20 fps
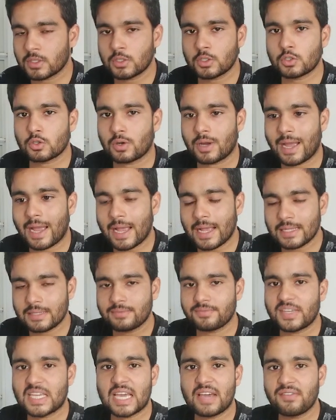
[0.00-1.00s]
So
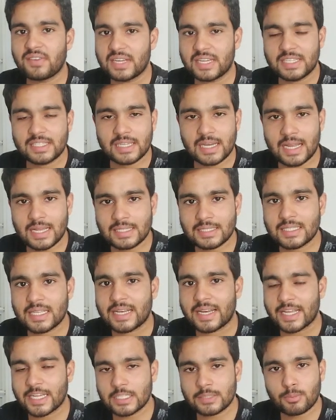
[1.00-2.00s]
as we have initialized the
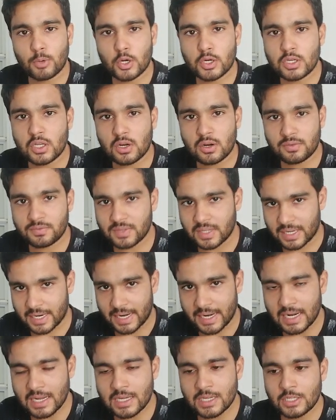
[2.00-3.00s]
next pointer of the
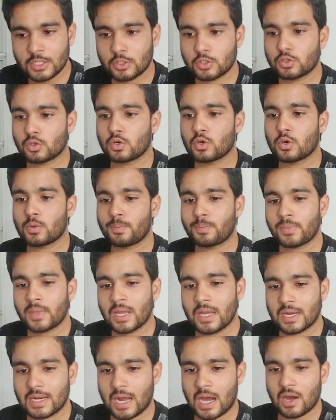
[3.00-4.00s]
head, so
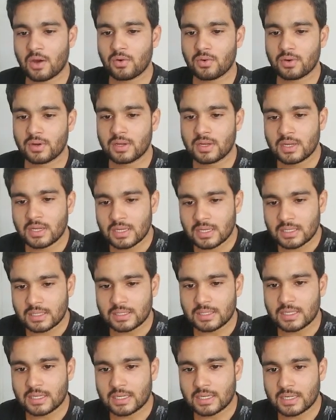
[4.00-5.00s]
now
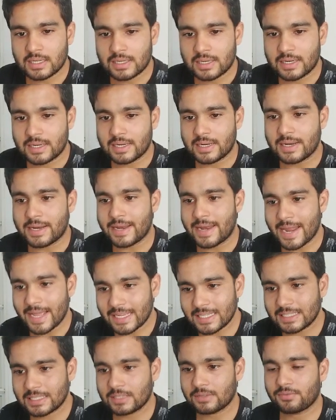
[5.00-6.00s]
the
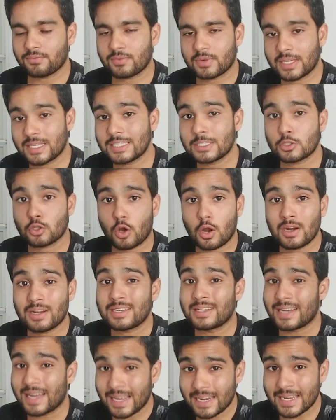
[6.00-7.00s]
next is
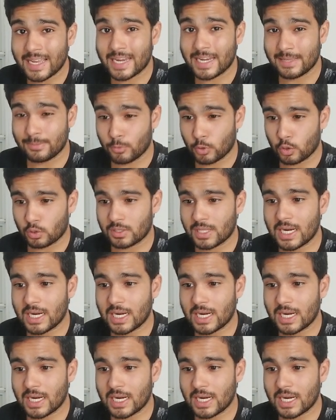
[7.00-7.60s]
not null anymore.